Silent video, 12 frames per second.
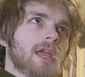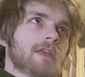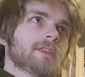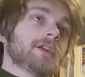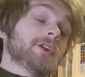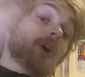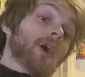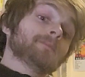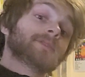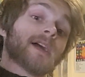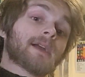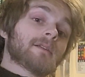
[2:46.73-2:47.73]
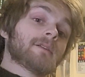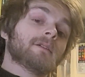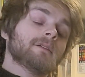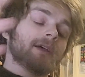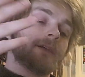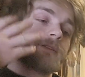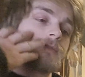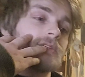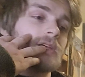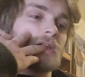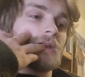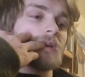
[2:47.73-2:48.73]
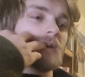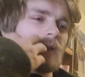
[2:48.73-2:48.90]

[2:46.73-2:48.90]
and then an object, like there's a